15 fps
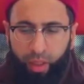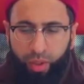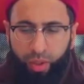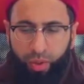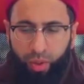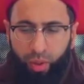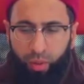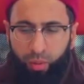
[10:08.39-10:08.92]

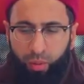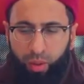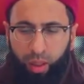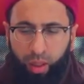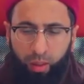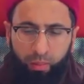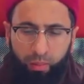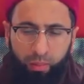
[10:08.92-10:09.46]
So
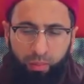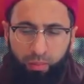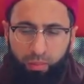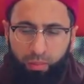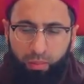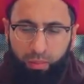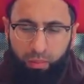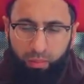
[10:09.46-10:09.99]

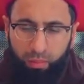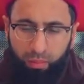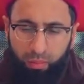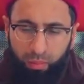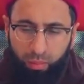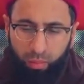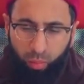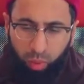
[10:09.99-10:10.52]

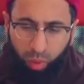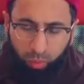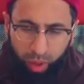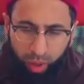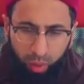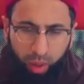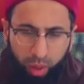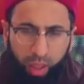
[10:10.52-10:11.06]
when
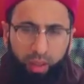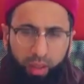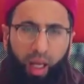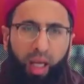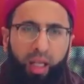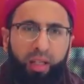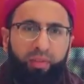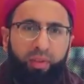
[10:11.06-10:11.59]
we look at the
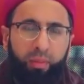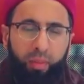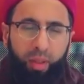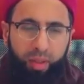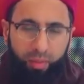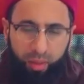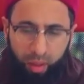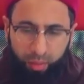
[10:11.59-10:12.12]
Hanafi
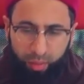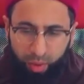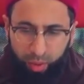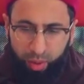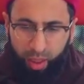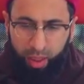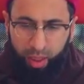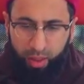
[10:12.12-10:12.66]
madhab coming
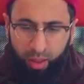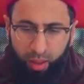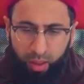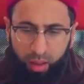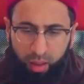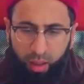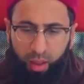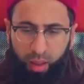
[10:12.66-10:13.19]
together,
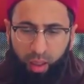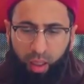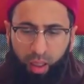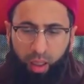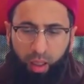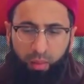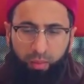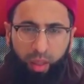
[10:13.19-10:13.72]

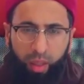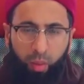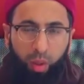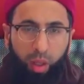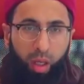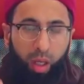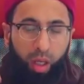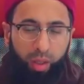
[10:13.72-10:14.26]
there were
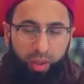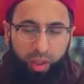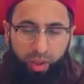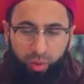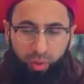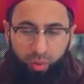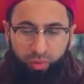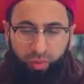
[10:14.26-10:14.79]
qadis
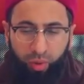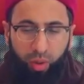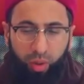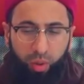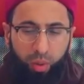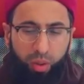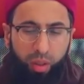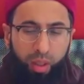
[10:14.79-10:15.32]
who
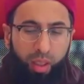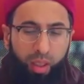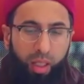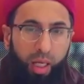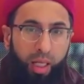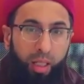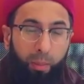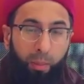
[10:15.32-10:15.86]
followed
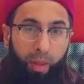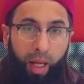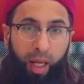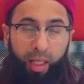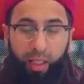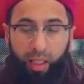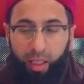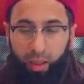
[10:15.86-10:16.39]
and
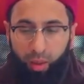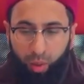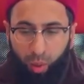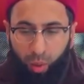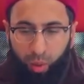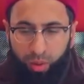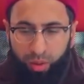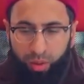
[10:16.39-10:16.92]
applied in
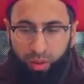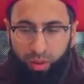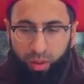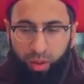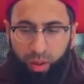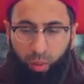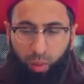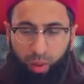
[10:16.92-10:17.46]
court
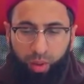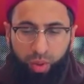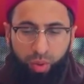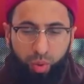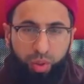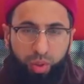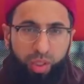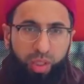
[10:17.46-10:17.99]
what the
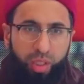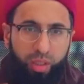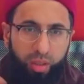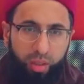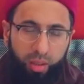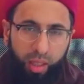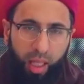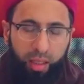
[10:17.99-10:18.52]
sources
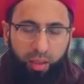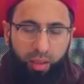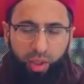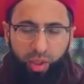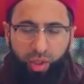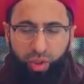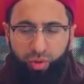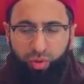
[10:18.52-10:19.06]
then
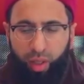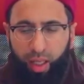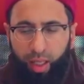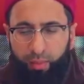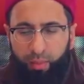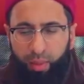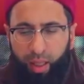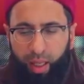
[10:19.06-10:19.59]

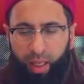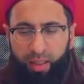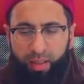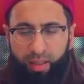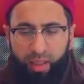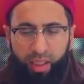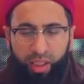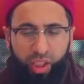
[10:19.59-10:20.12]
describe
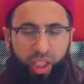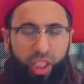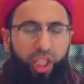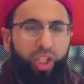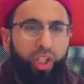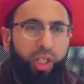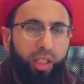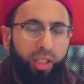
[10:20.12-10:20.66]
as the
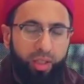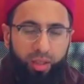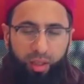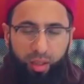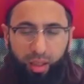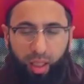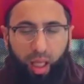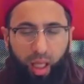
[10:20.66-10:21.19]
teachings,
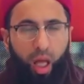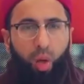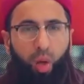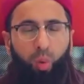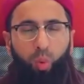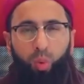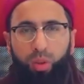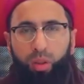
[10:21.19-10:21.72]
the
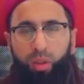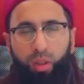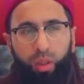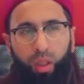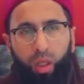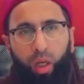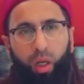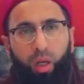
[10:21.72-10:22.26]
qawl
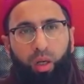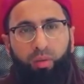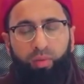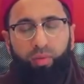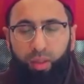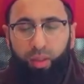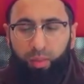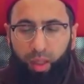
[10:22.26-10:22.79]
of
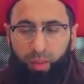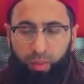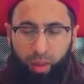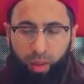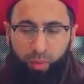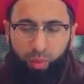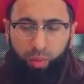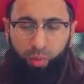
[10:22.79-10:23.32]
Imam
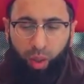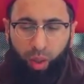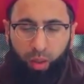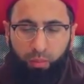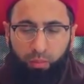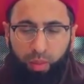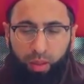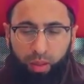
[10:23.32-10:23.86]
Abu
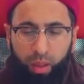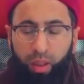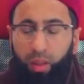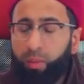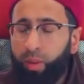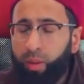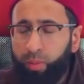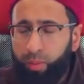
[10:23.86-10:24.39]
Muhammad,
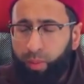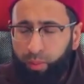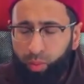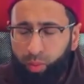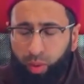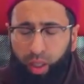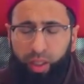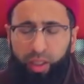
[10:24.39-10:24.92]
Imam
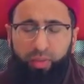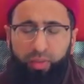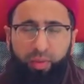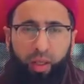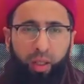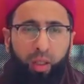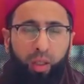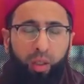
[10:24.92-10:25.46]
Abu
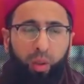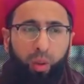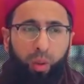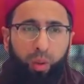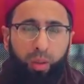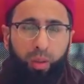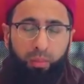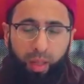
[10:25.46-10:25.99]
Hanifa,
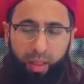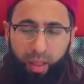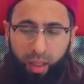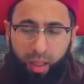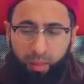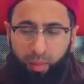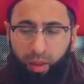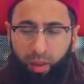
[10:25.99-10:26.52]
or the
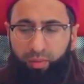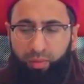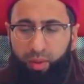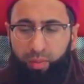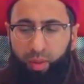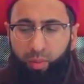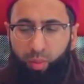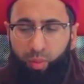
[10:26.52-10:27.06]
mazhab of
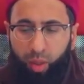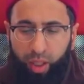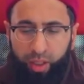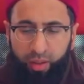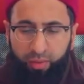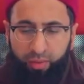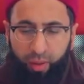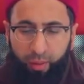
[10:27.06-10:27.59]
Imam Abu
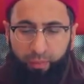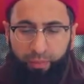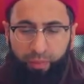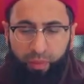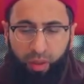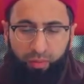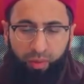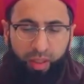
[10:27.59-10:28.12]
Hanifa.
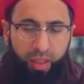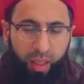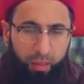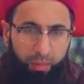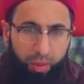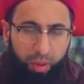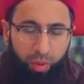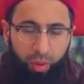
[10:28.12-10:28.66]
For
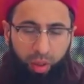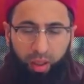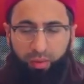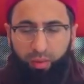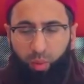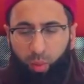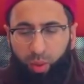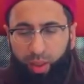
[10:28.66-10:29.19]
example, you have
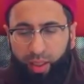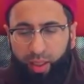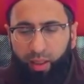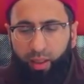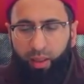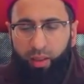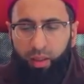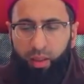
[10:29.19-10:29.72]

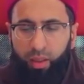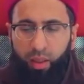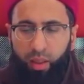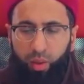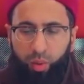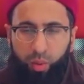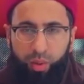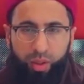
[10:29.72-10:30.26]
Waqi',
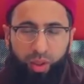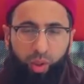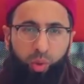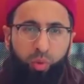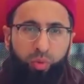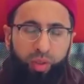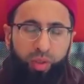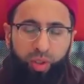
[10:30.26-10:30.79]
who was a
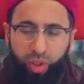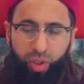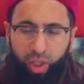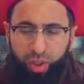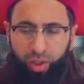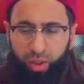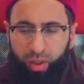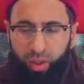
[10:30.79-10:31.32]
Kufan judge.